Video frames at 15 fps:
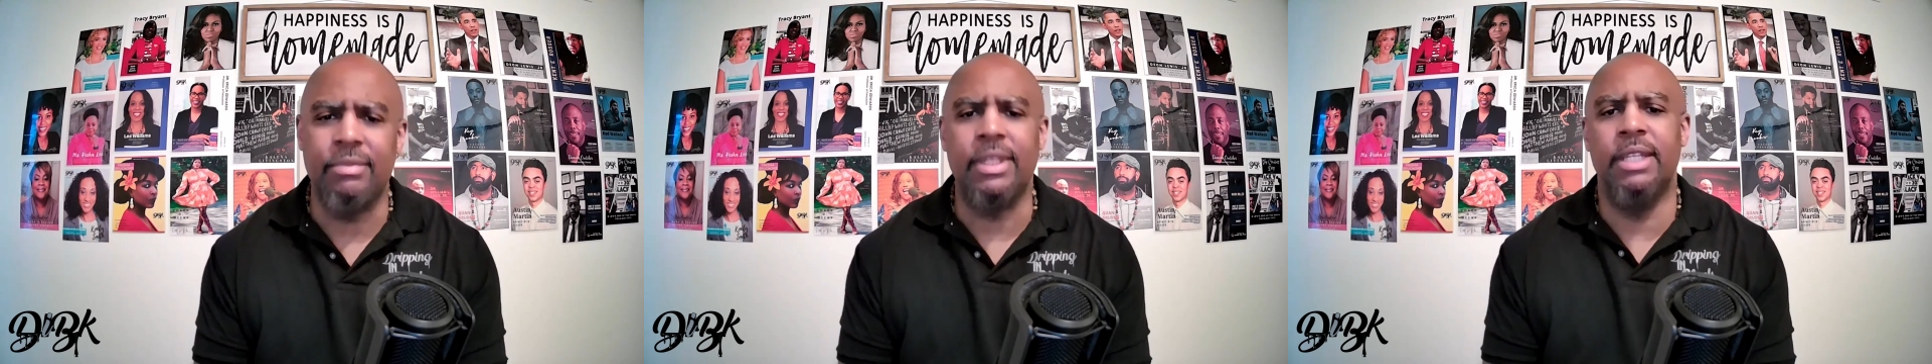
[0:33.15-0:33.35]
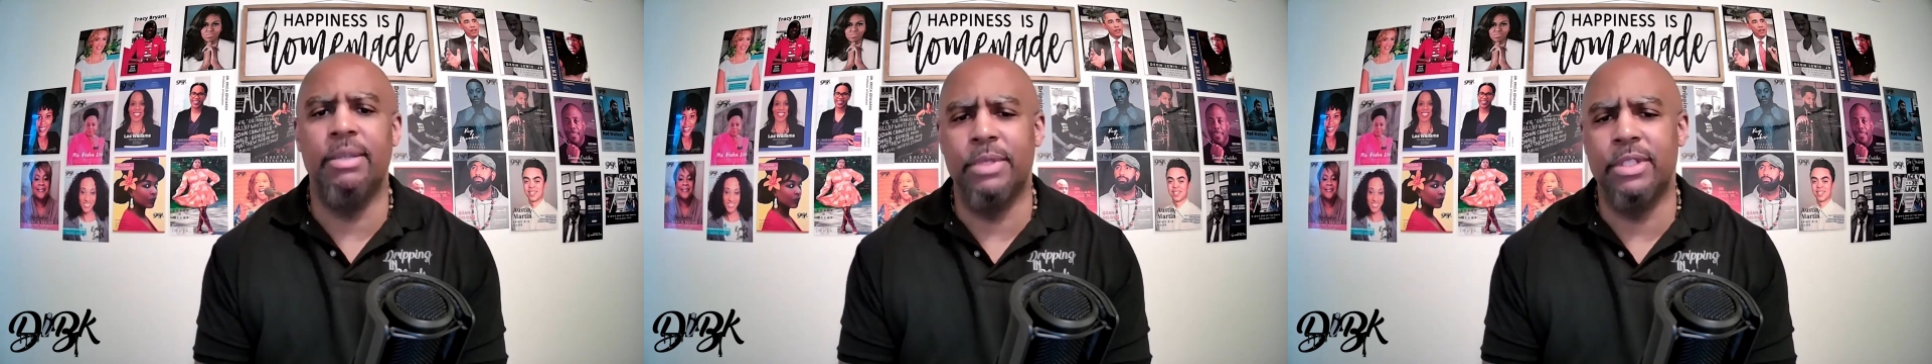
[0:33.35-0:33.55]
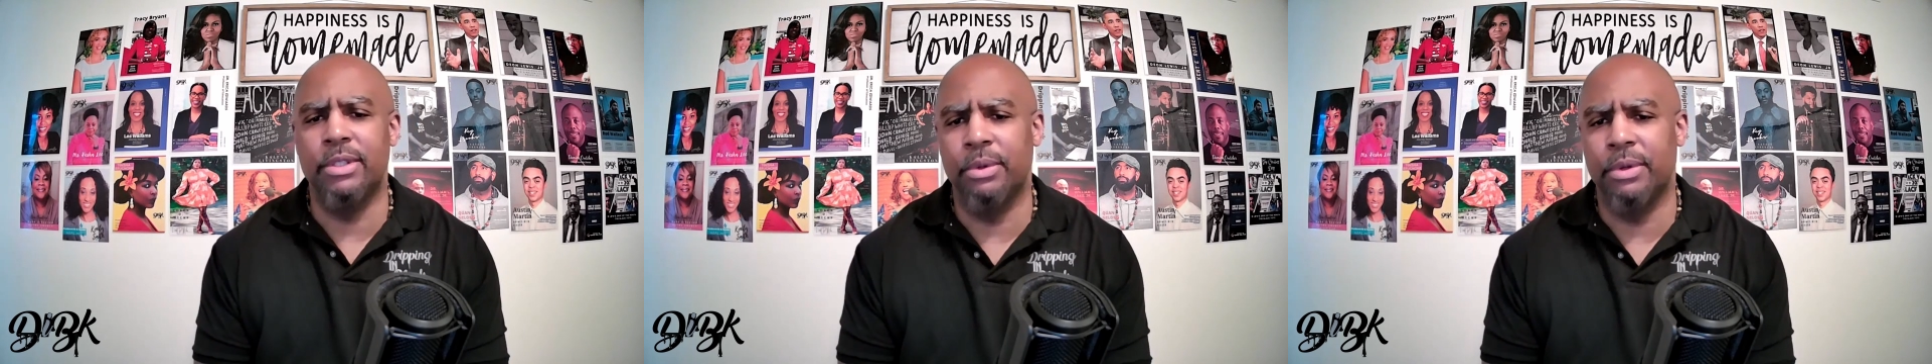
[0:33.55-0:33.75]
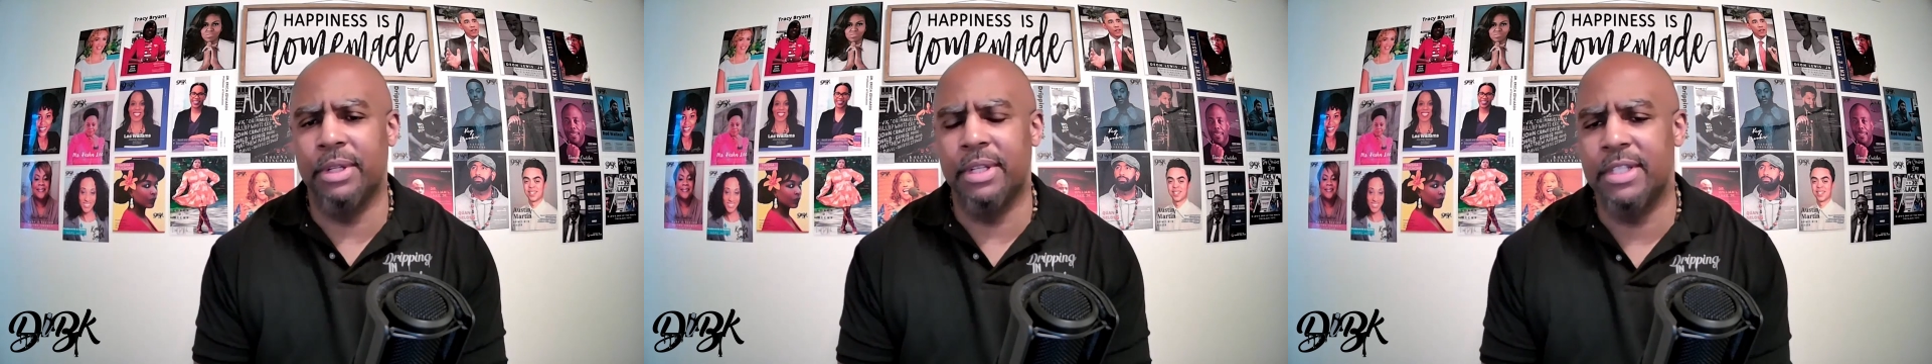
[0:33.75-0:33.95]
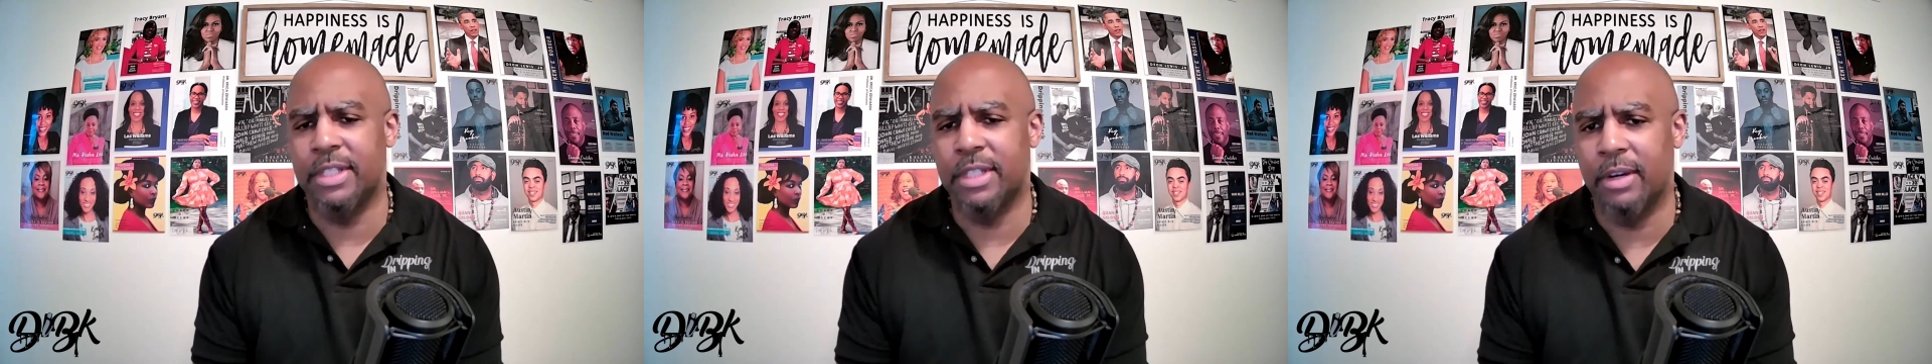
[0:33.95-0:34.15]
It was during
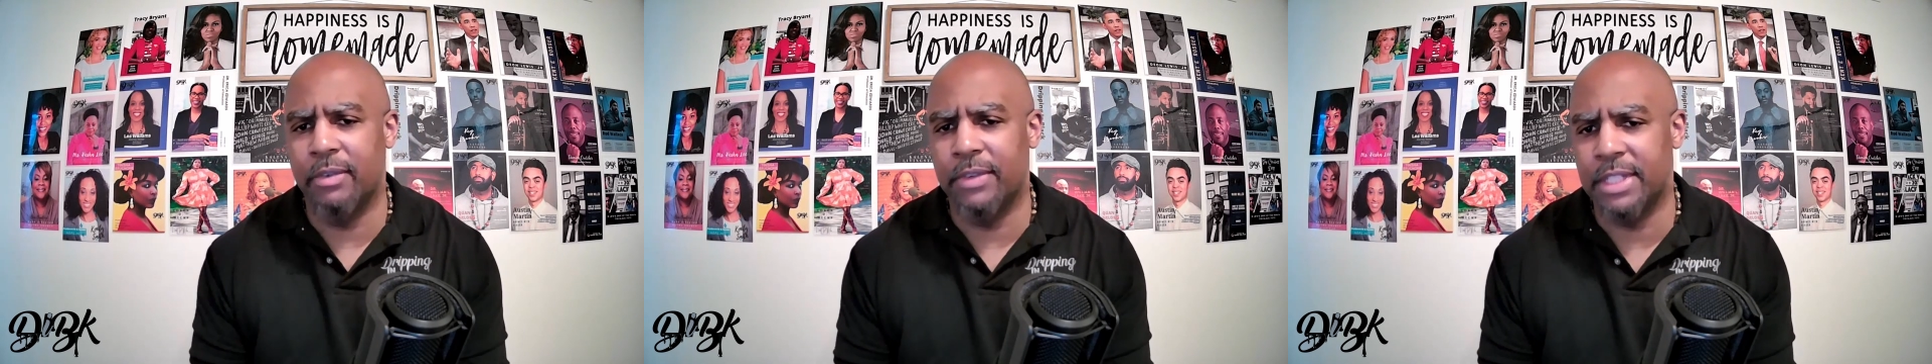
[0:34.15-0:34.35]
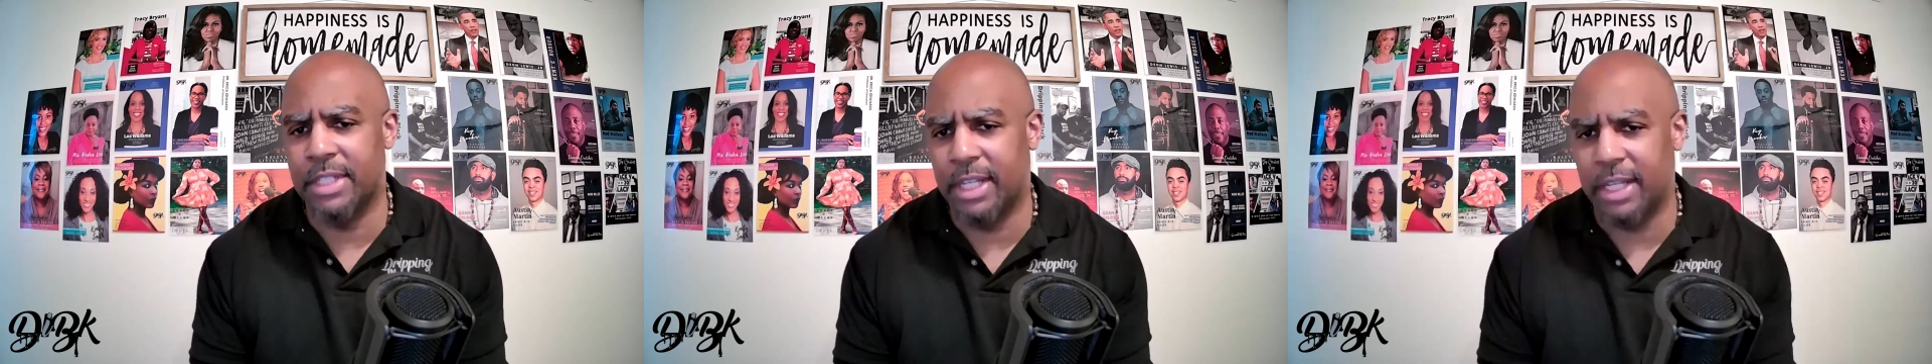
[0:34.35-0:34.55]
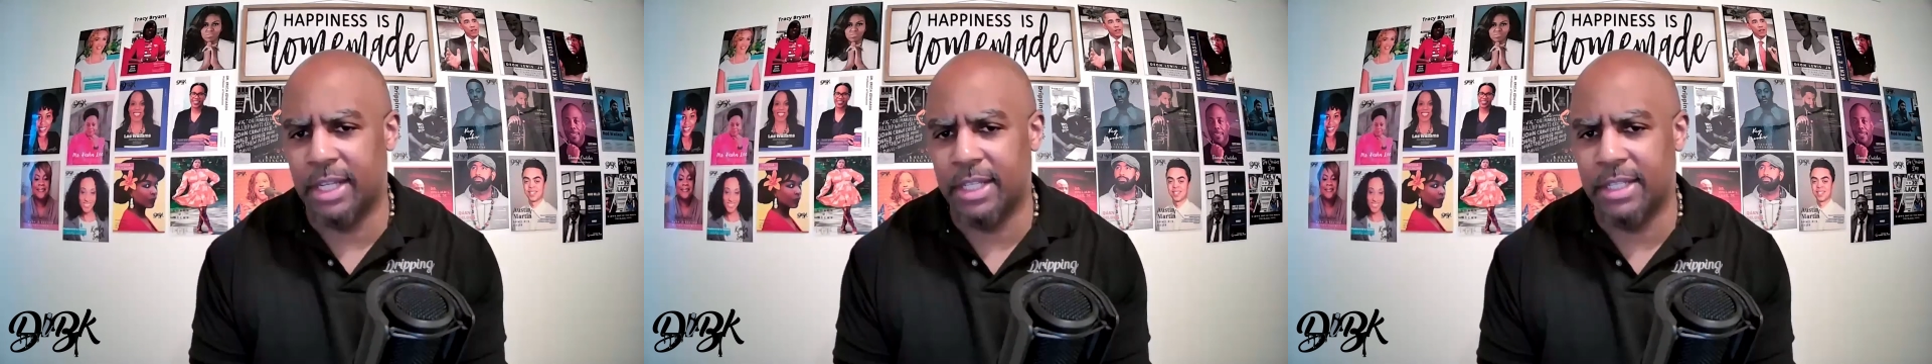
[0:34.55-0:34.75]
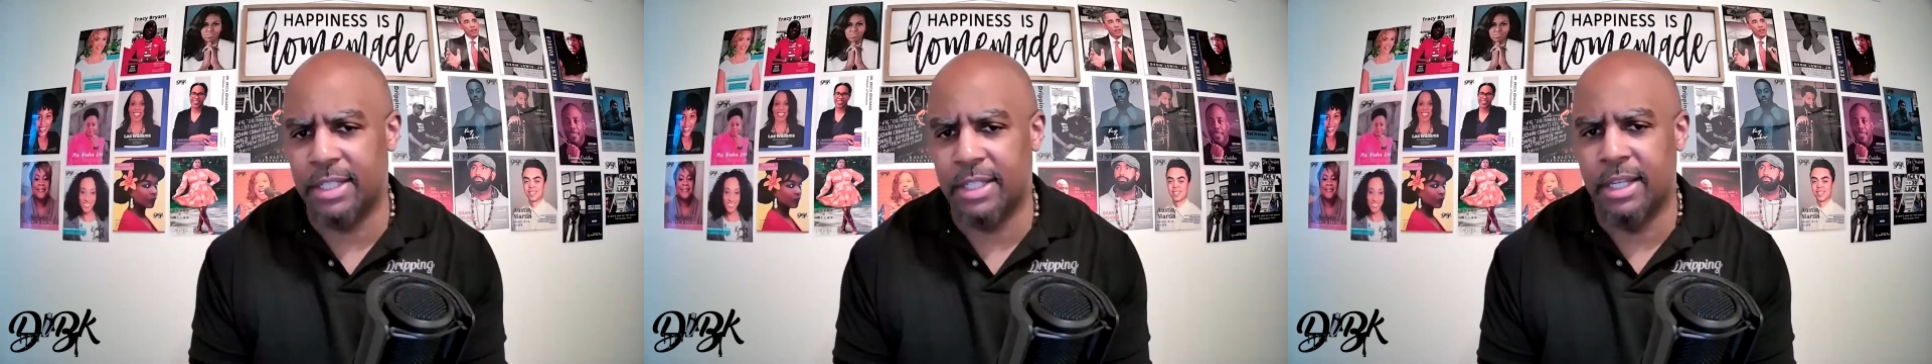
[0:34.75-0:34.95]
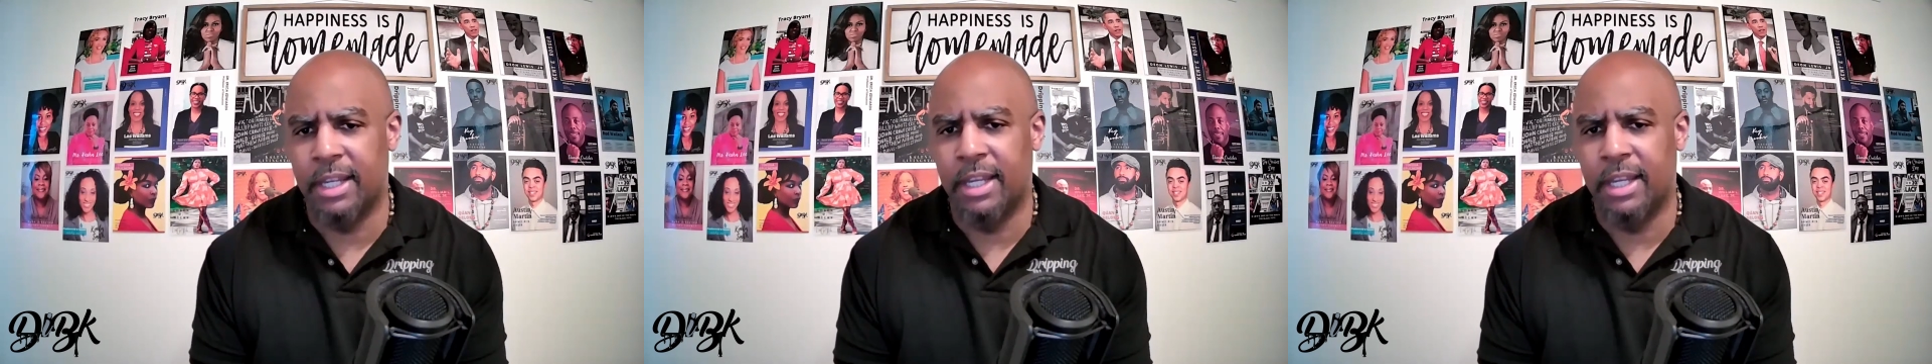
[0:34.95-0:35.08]
his service days